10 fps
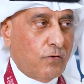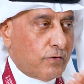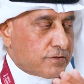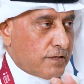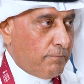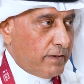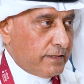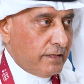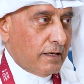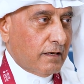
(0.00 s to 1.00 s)
or
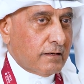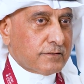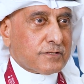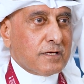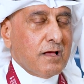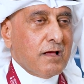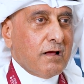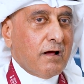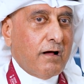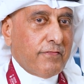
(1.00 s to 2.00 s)
somebody else.
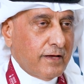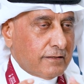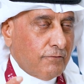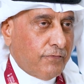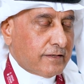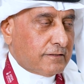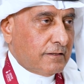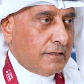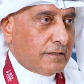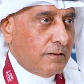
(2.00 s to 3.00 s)
And that
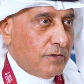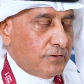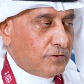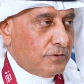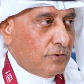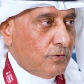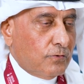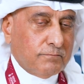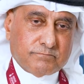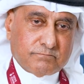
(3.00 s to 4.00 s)
affected the
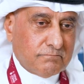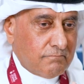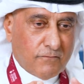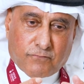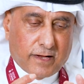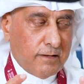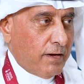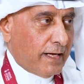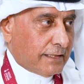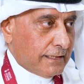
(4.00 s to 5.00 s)
WTO very
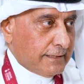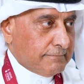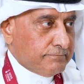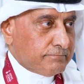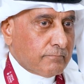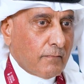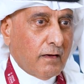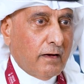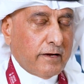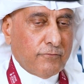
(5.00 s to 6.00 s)
badly.
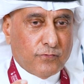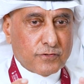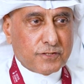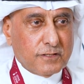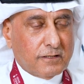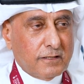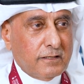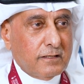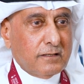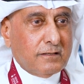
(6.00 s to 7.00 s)
And
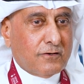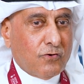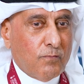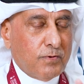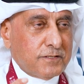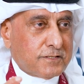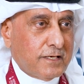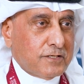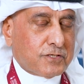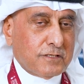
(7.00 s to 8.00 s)
unfortunately,
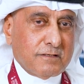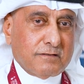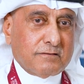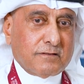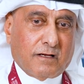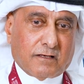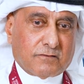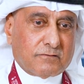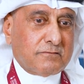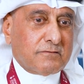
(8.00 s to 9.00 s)
globalization got
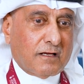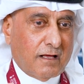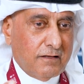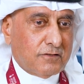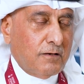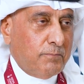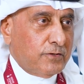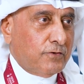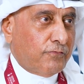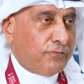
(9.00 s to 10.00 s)
a little
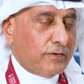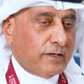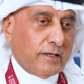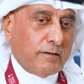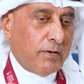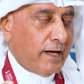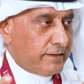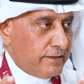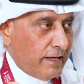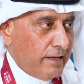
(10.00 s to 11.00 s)
bit of a
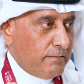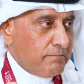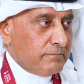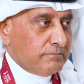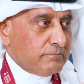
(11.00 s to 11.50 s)
bad name,